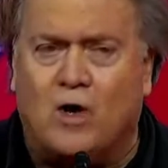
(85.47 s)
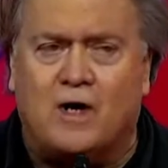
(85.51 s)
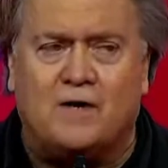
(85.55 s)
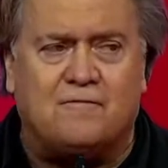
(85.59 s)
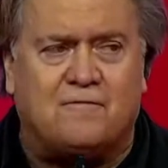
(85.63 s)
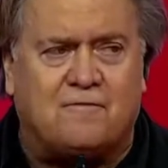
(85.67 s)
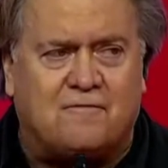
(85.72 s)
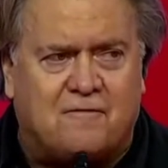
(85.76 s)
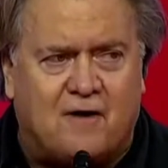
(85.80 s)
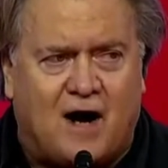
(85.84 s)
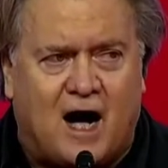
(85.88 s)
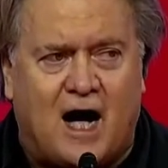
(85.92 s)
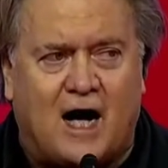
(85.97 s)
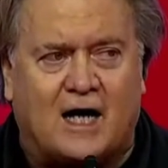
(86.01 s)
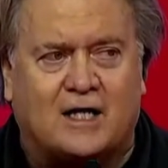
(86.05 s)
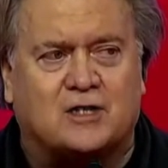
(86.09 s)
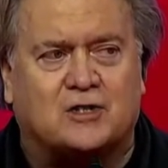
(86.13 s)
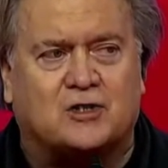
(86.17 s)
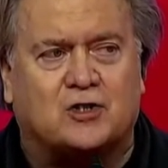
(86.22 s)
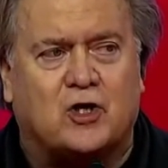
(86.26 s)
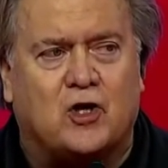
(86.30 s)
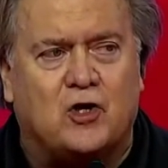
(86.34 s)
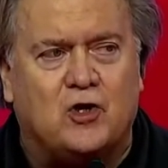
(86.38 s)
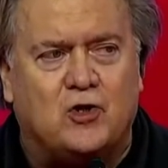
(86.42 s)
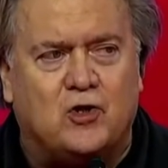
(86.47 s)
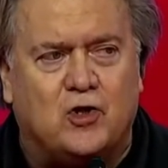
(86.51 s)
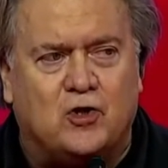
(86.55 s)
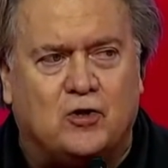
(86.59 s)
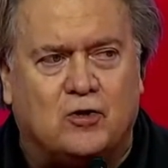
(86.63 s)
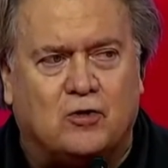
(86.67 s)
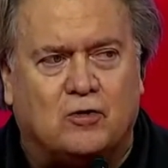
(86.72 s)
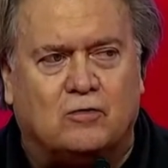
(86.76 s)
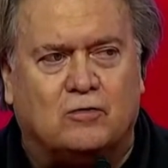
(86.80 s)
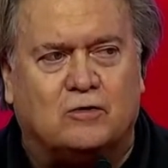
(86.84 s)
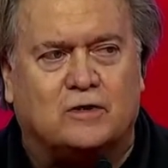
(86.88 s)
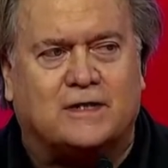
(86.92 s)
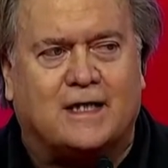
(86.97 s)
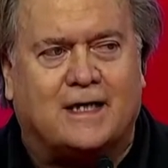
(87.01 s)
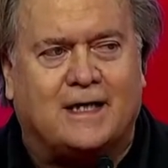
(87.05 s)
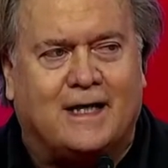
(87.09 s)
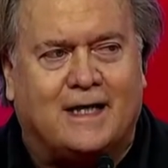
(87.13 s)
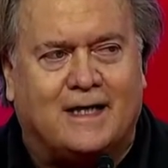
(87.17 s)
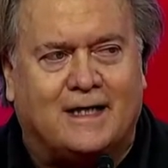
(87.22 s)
when Fox News